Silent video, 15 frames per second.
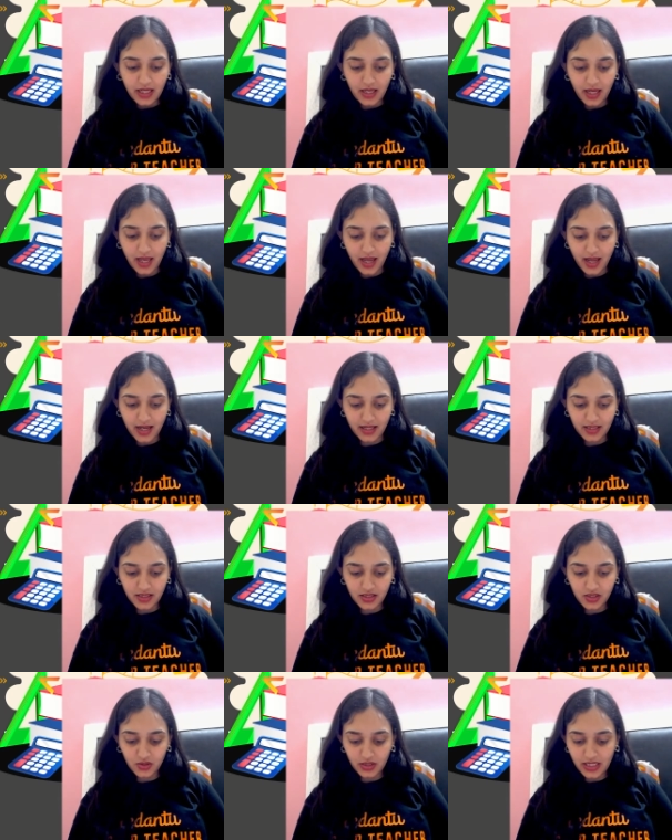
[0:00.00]
and
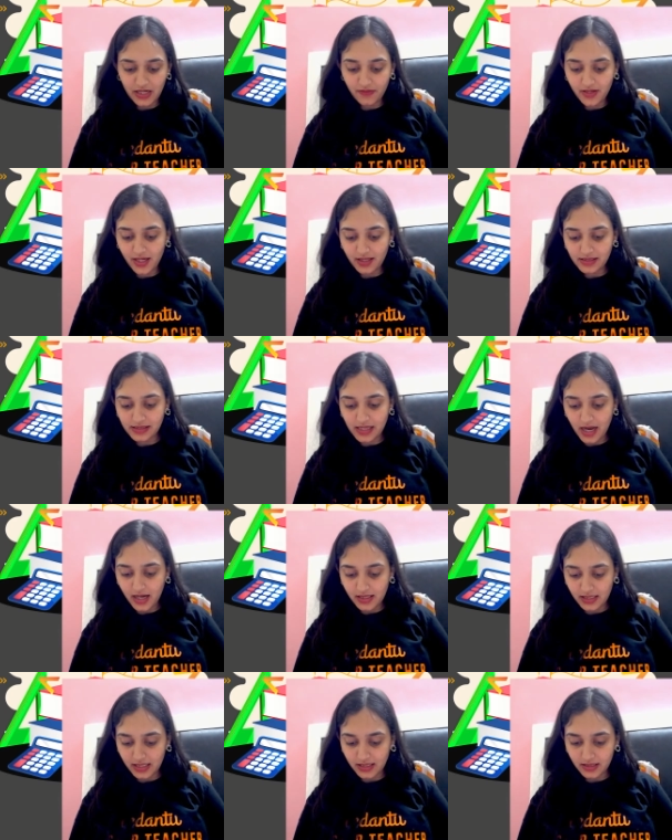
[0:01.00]
today we are
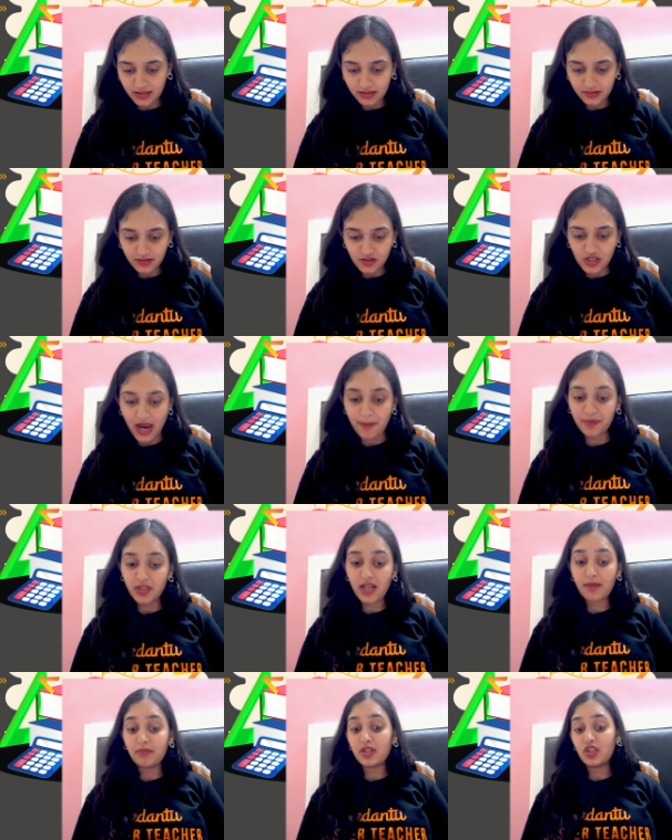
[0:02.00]
starting chapter
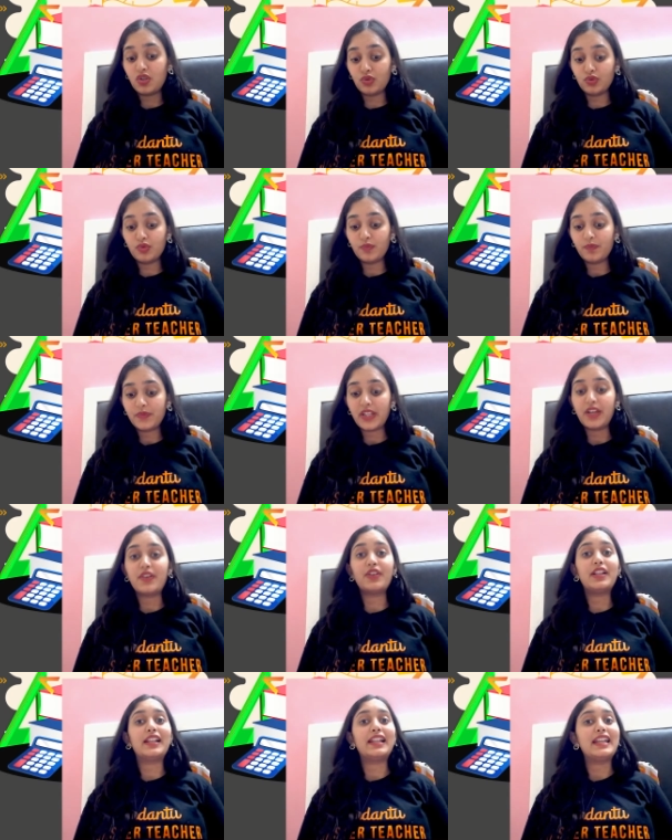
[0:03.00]
number two,
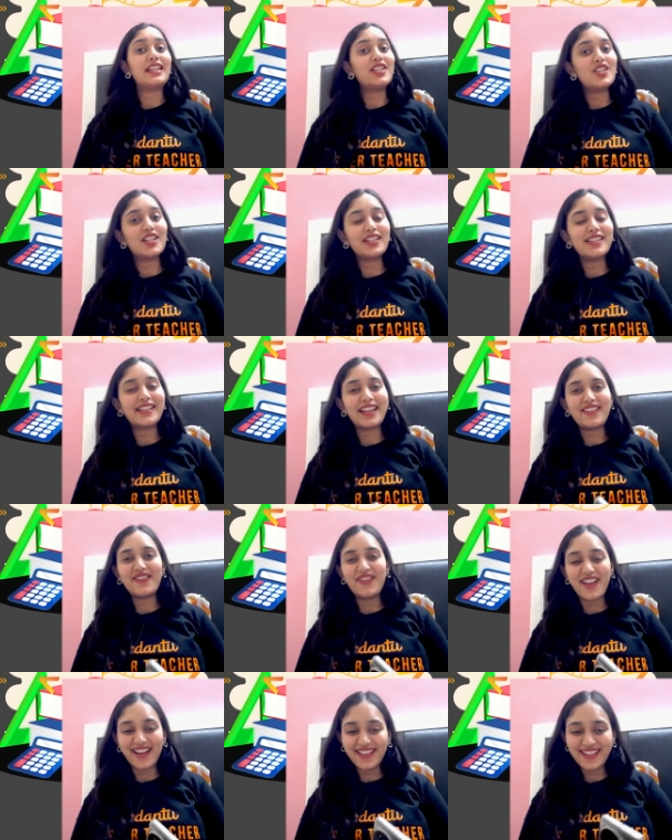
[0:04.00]
relations and
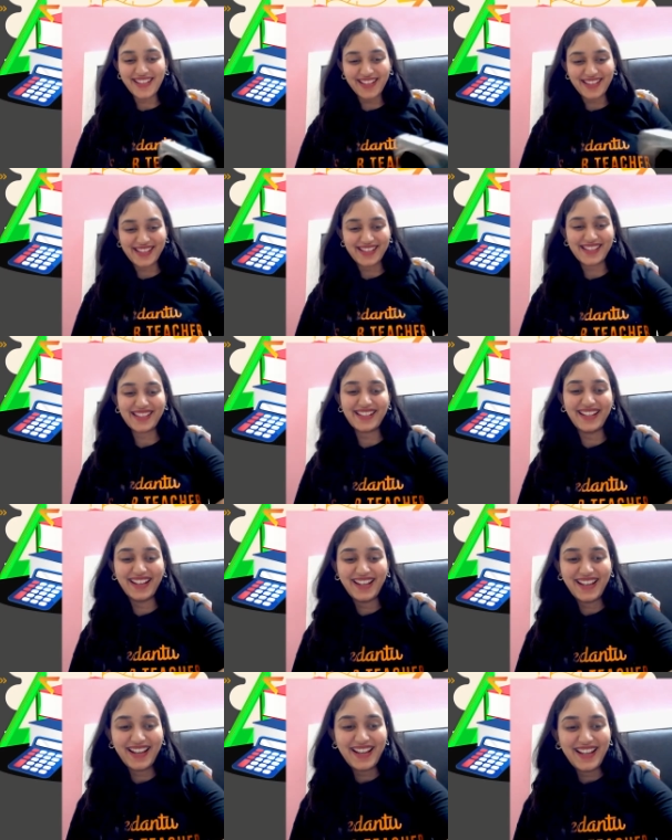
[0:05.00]
functions.
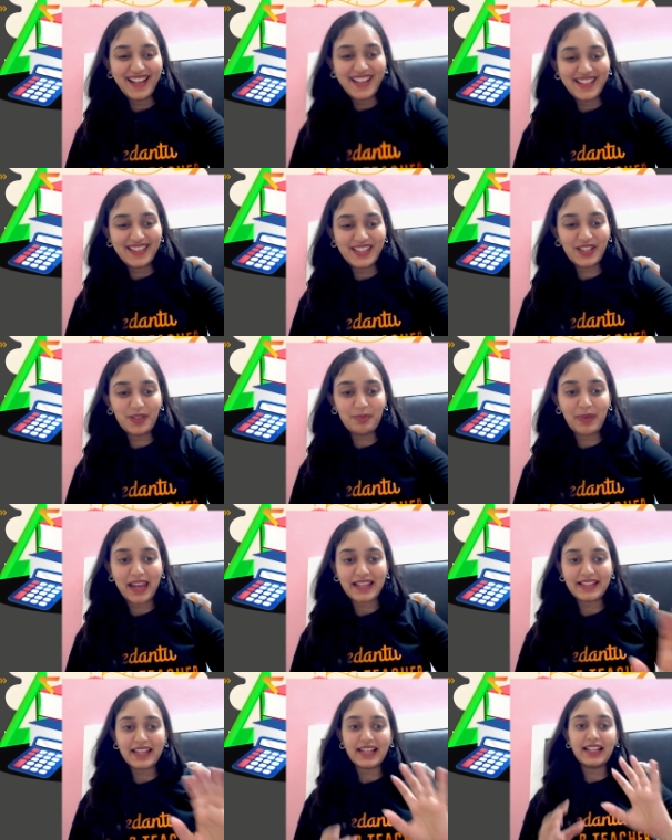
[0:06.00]
So,
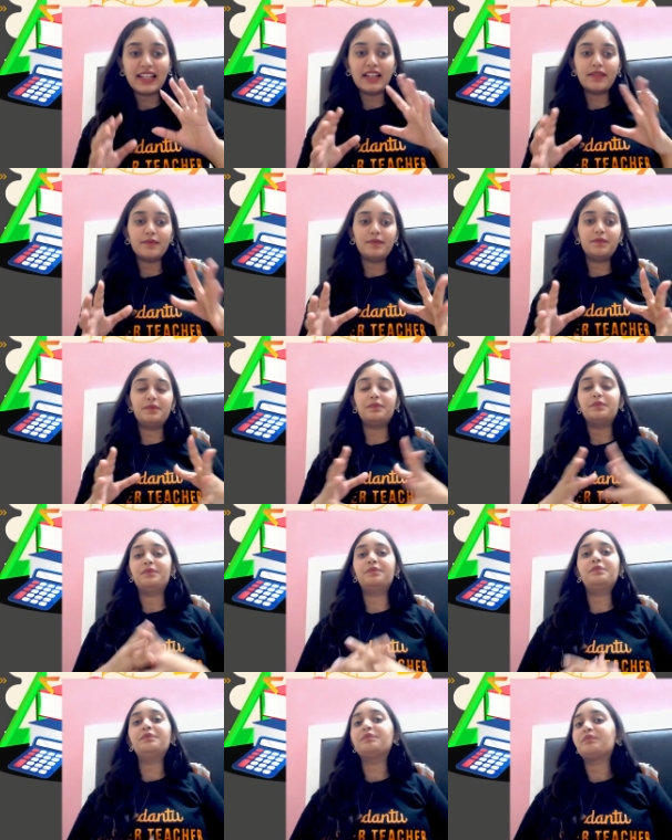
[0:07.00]
basically,
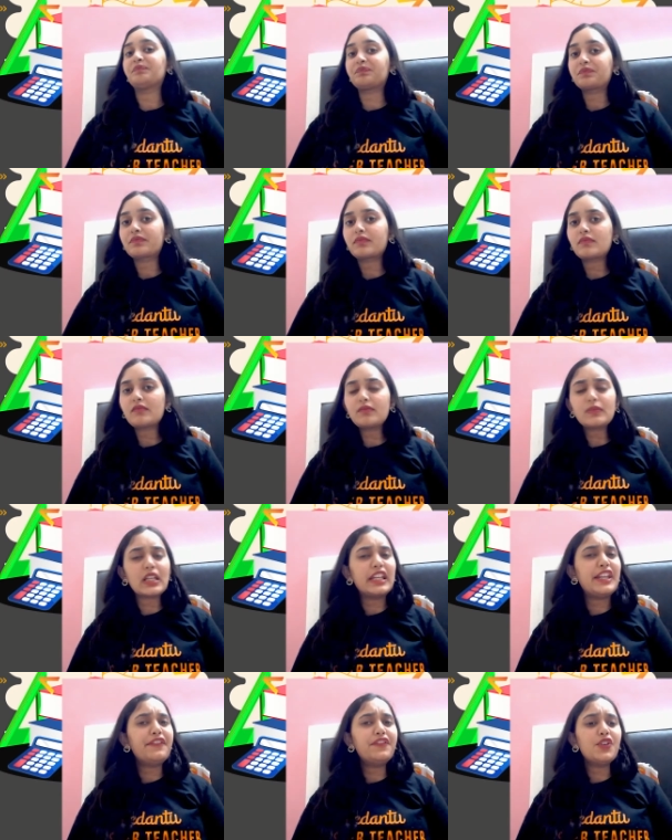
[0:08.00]

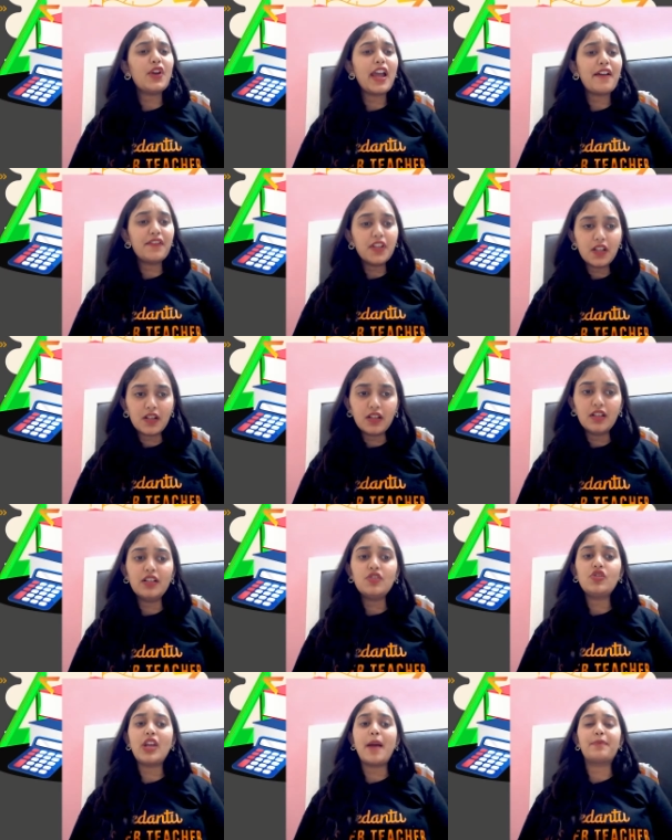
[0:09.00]
if you have
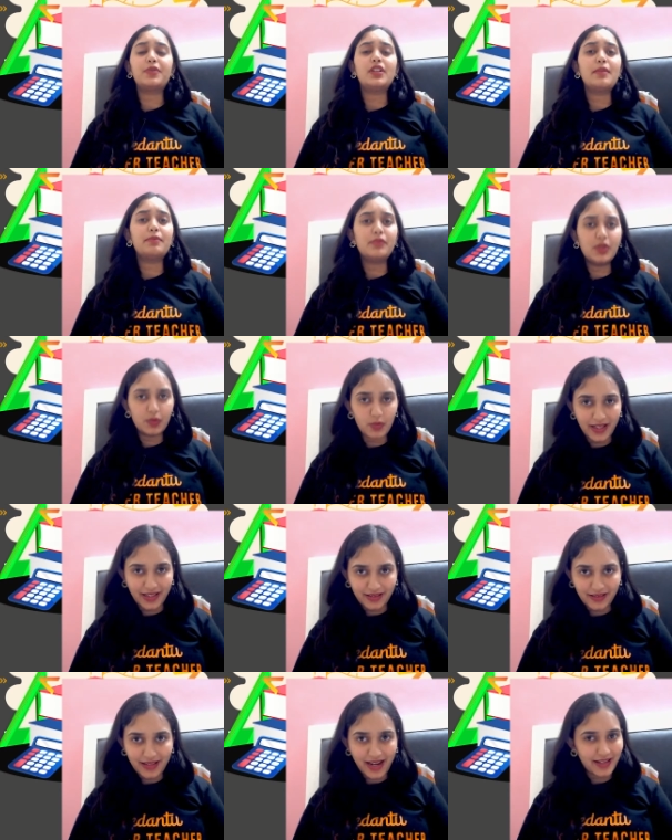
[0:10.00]
learned chapter number one
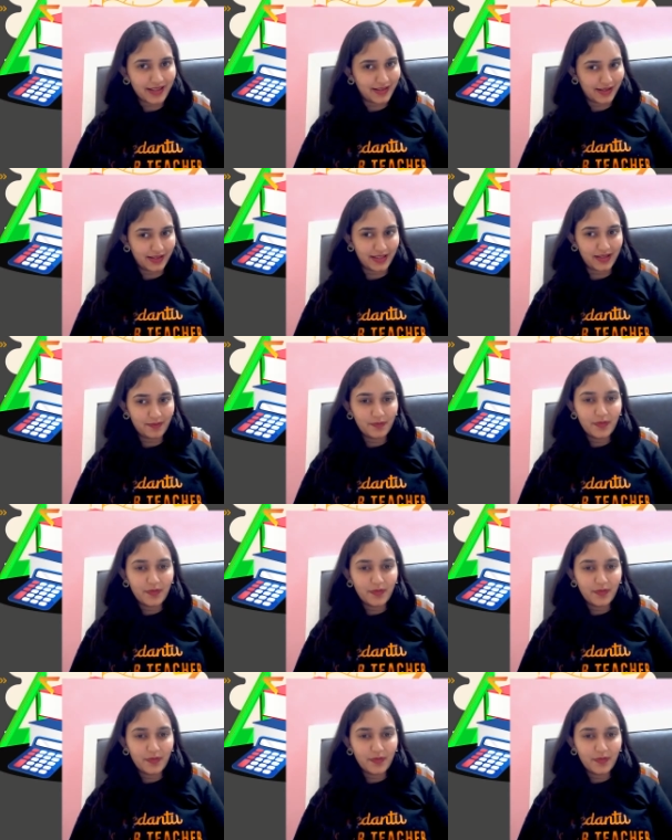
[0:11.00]
nicely,